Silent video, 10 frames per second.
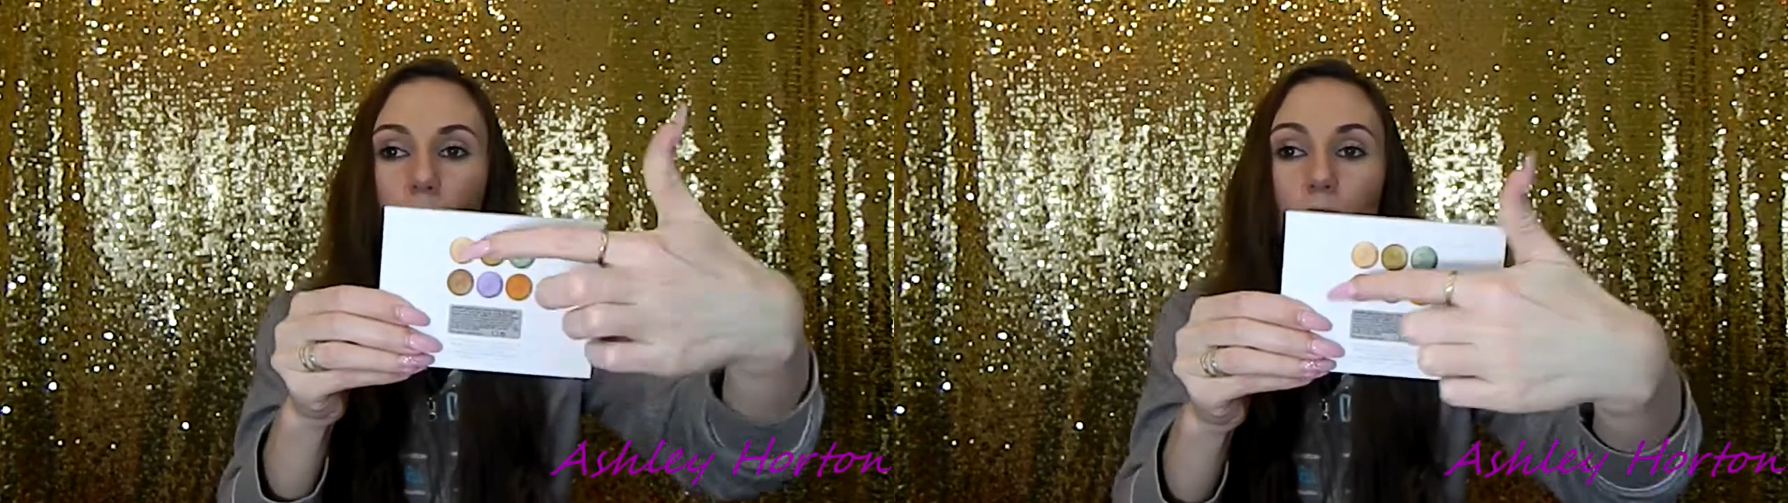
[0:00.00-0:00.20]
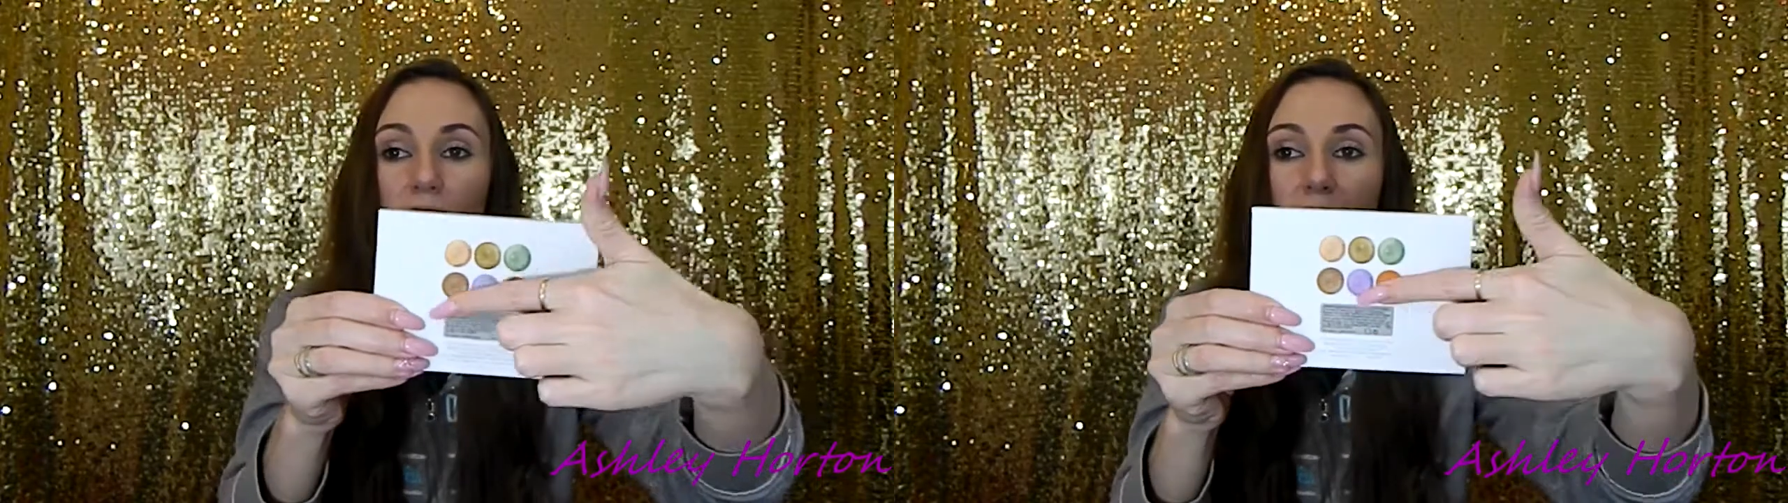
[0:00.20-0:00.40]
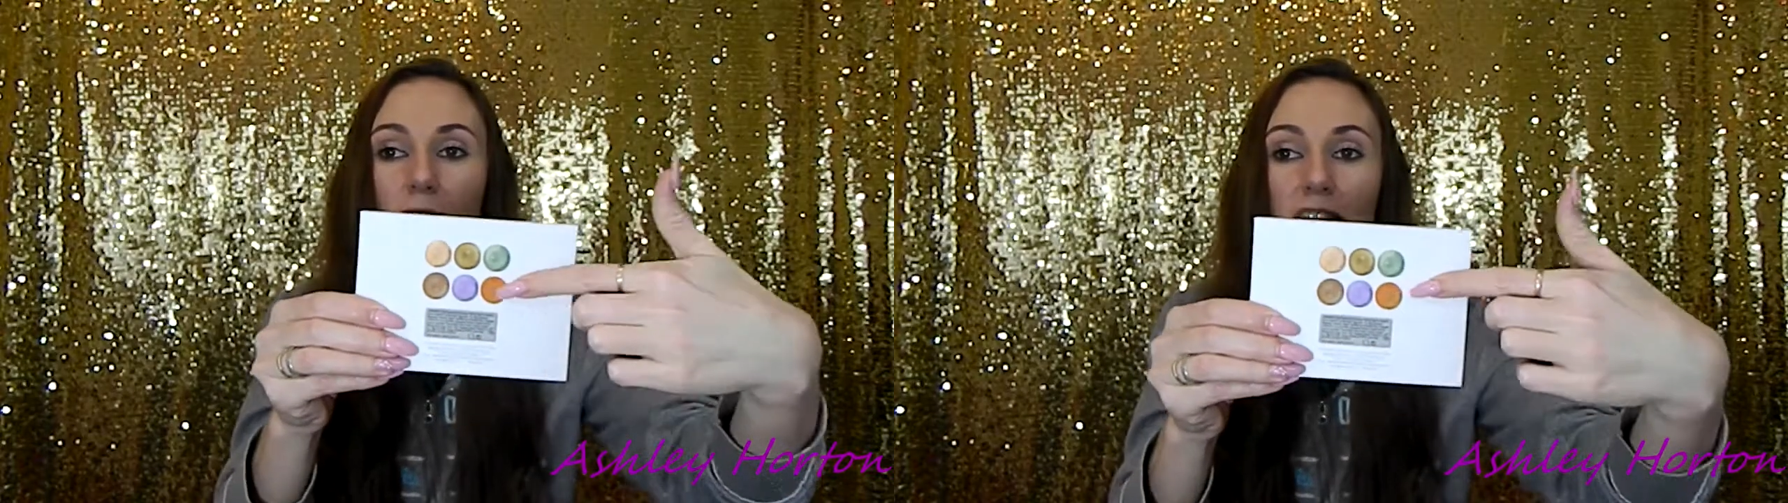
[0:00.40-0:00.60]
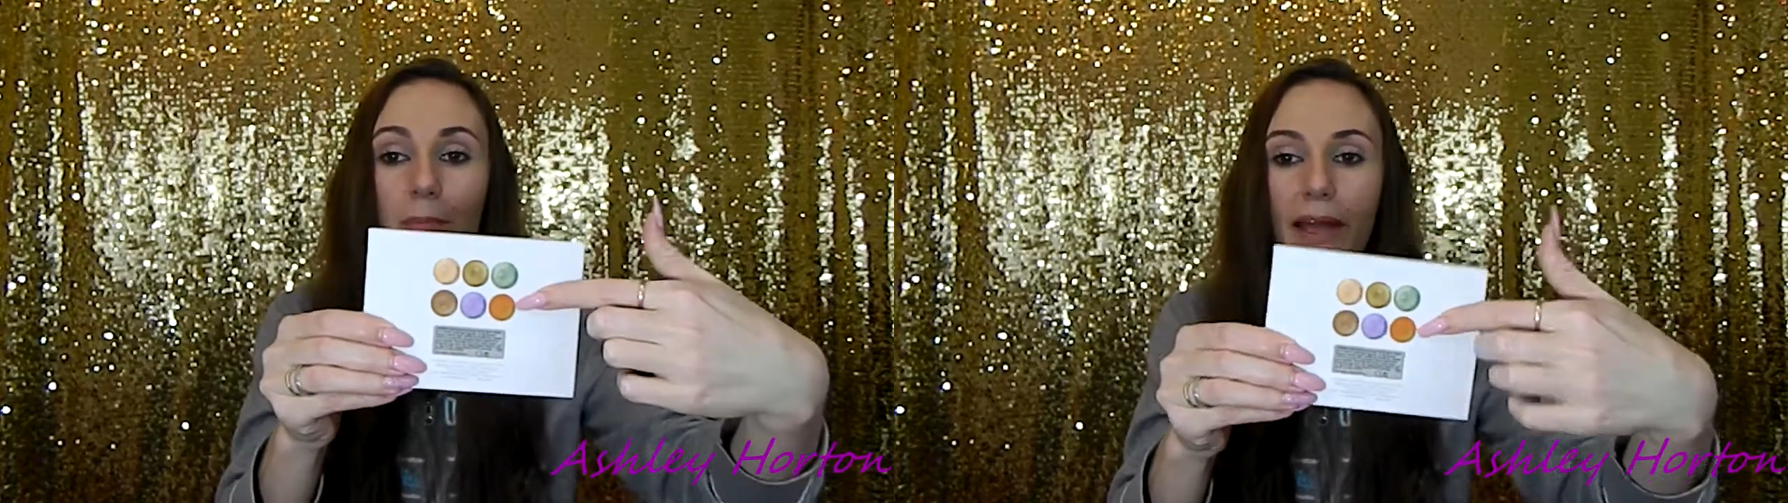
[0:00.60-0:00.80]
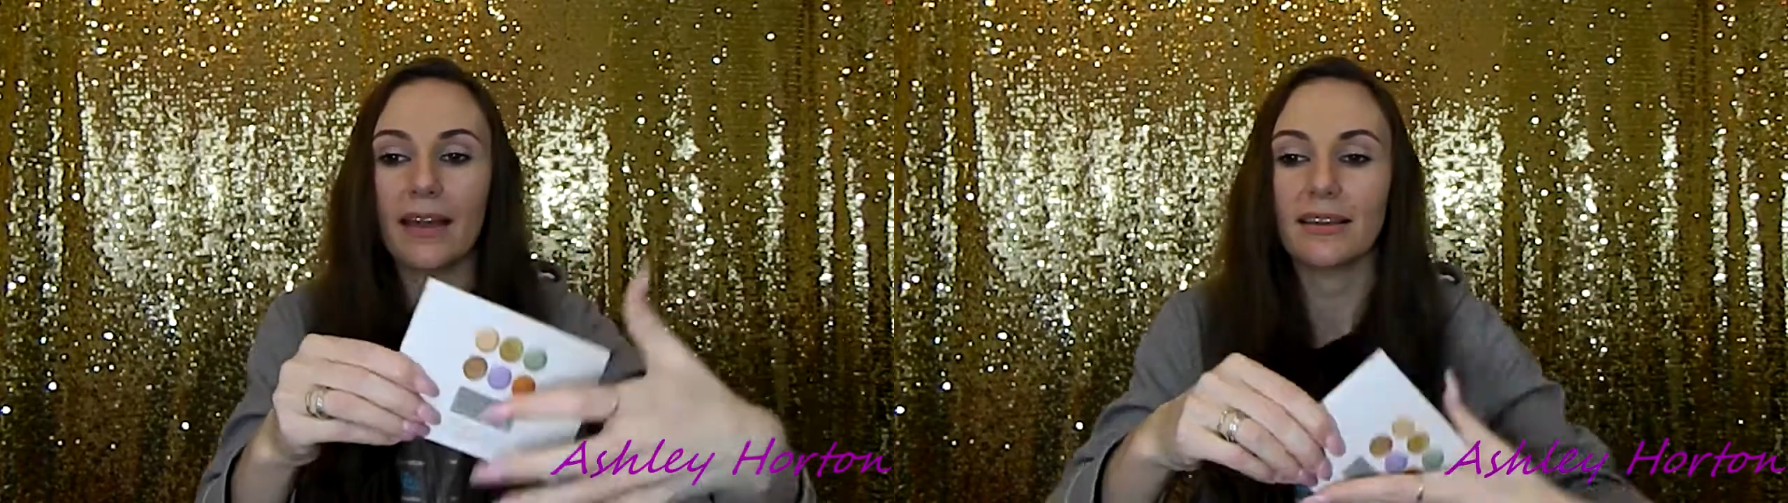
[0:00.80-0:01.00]
what they are on the
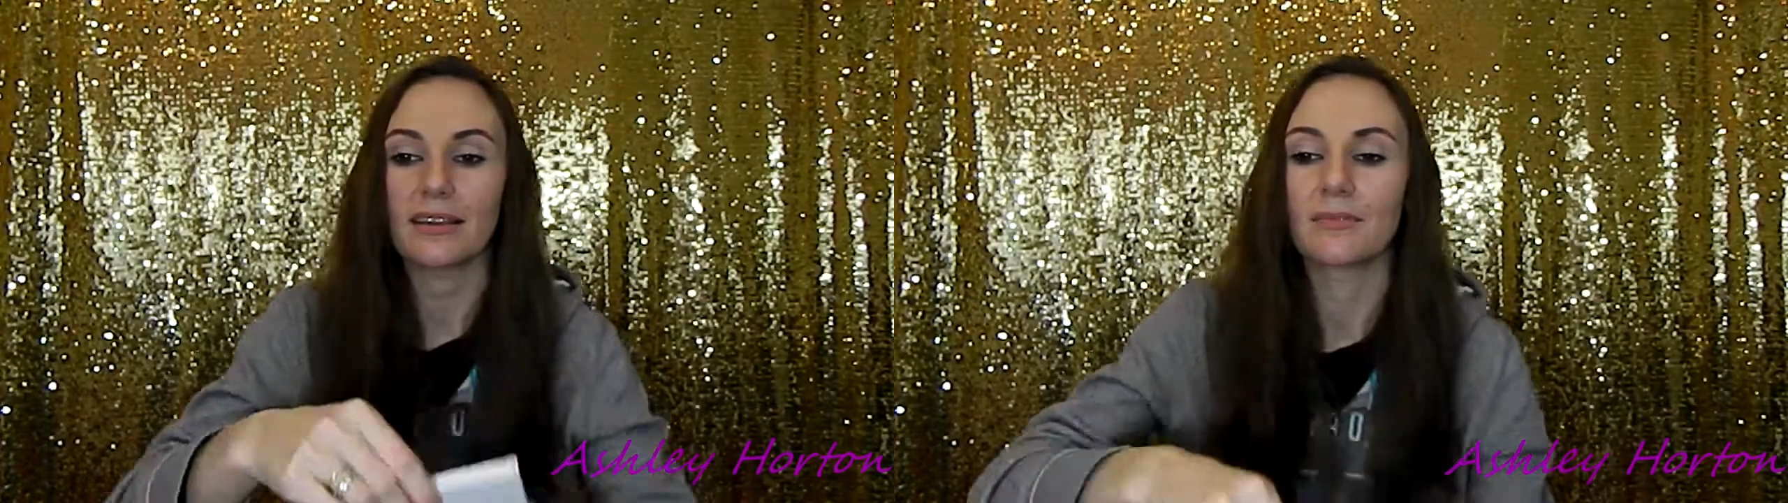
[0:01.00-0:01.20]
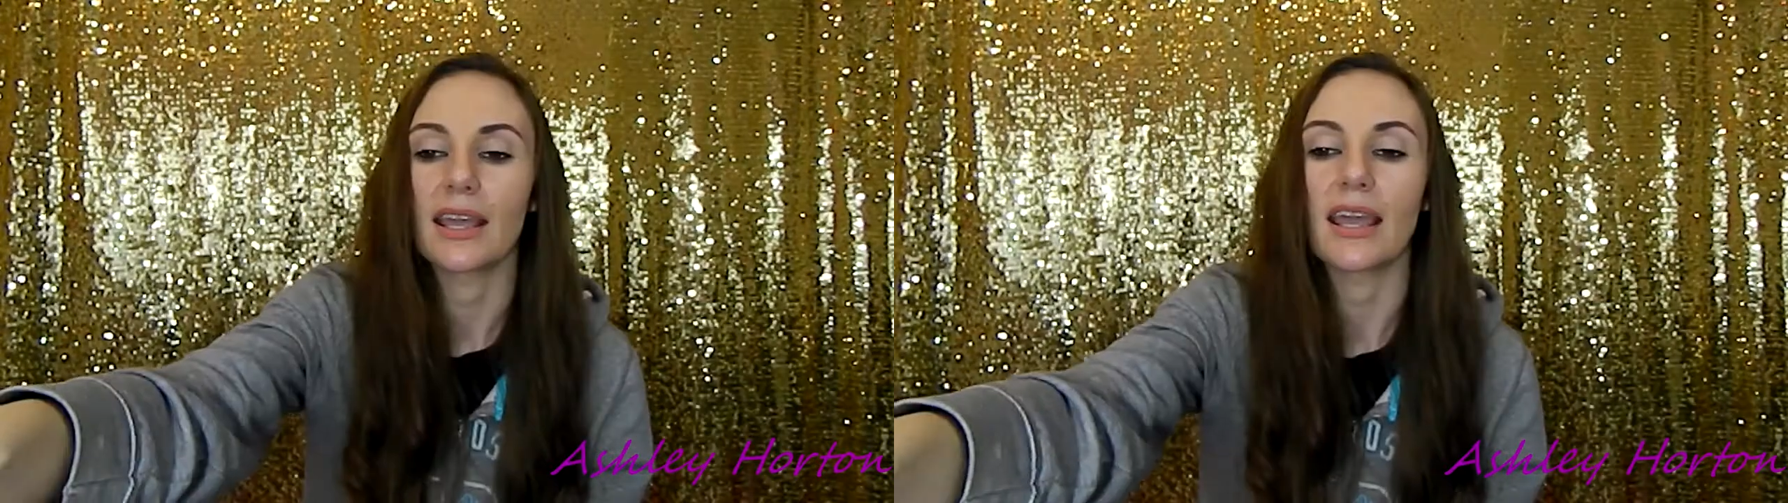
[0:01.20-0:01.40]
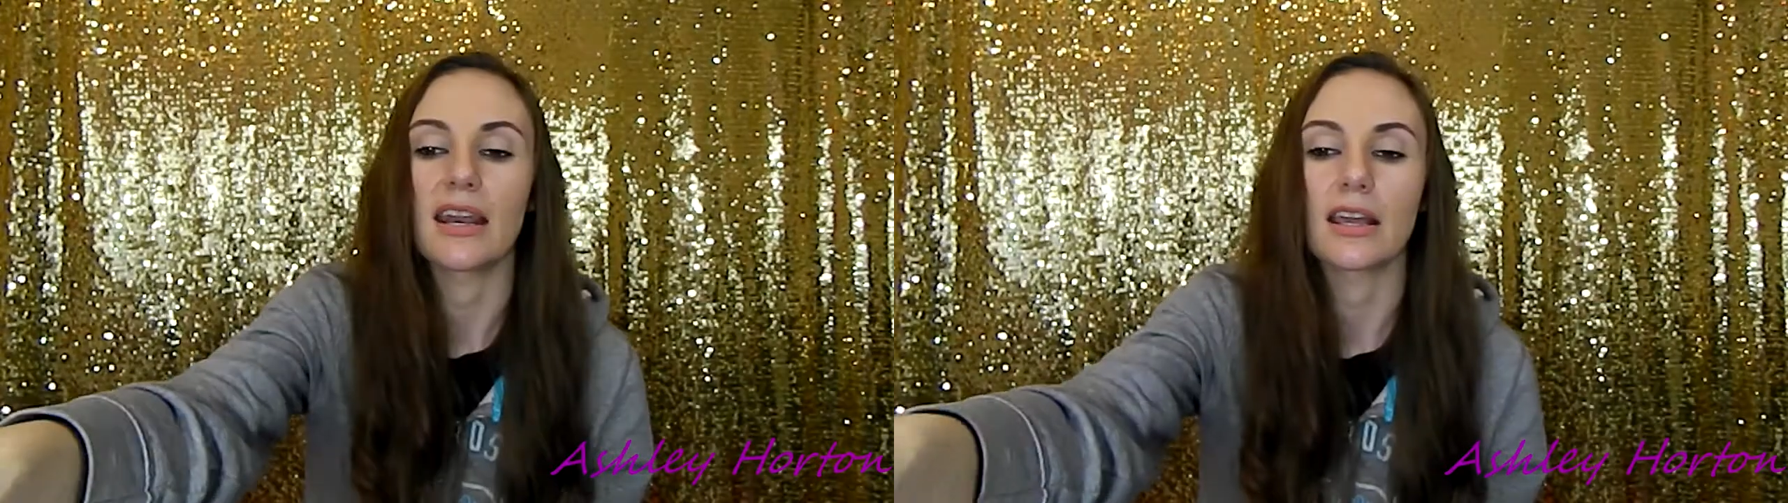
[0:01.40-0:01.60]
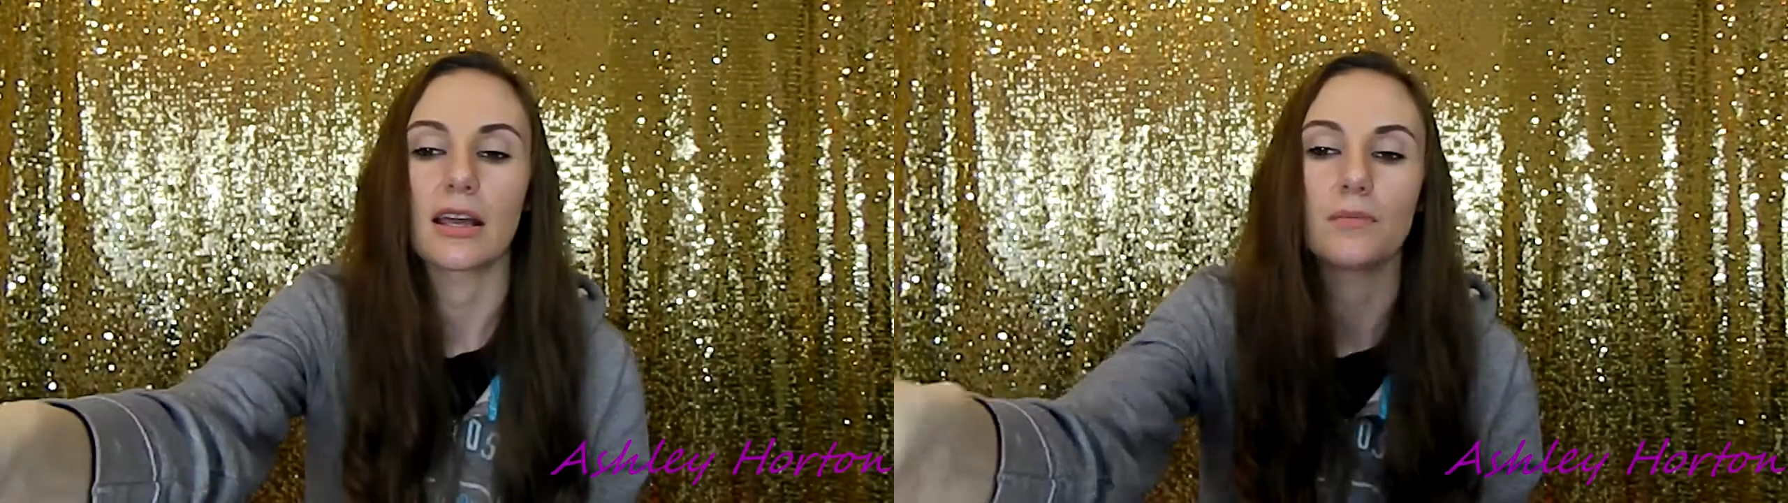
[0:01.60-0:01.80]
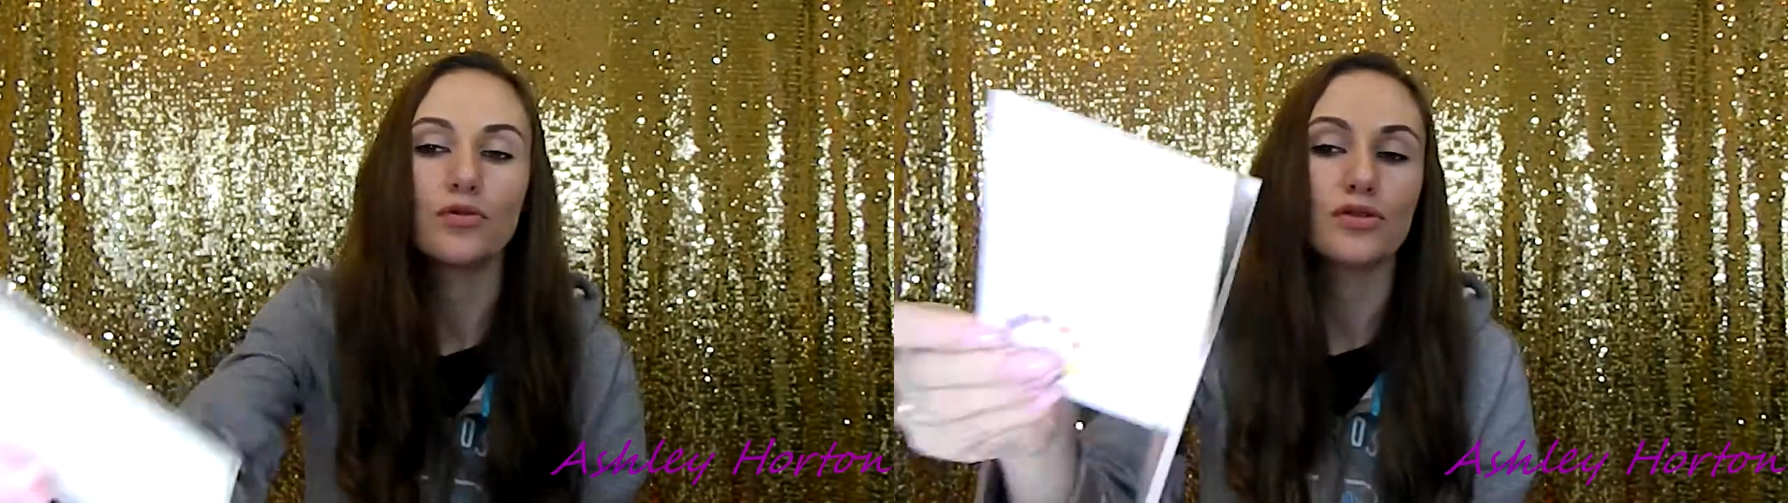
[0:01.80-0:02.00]
back, and it
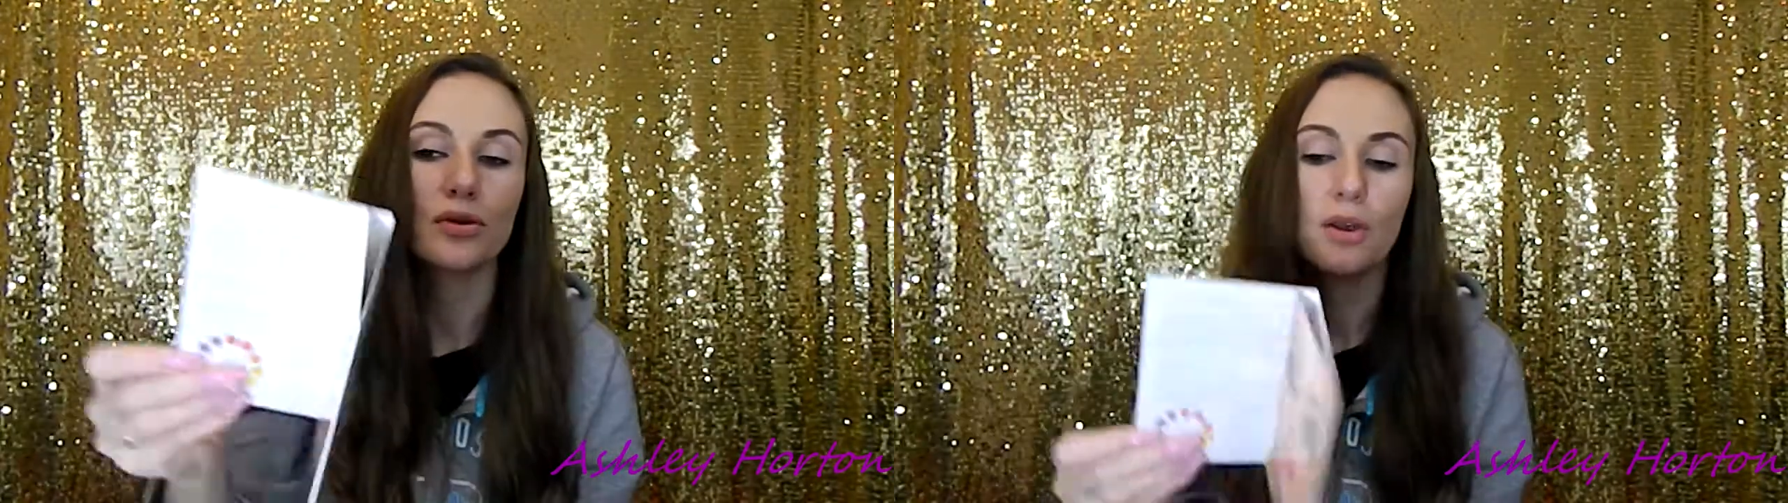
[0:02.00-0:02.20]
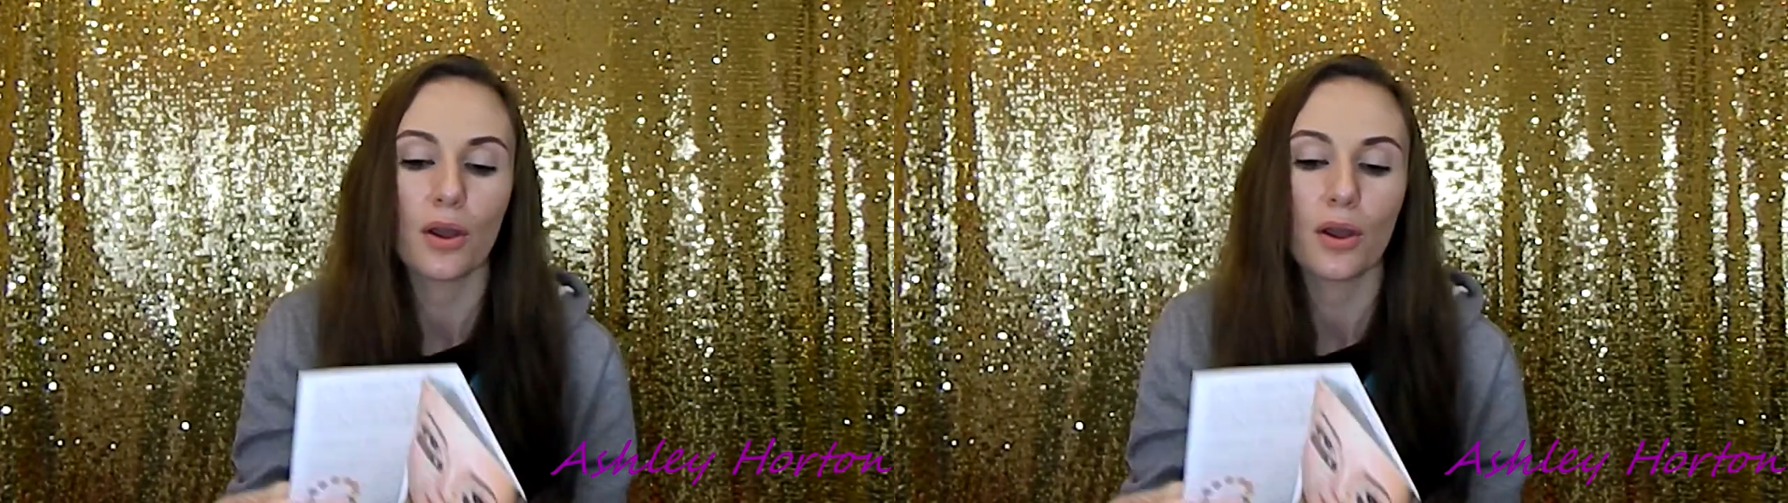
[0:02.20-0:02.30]
comes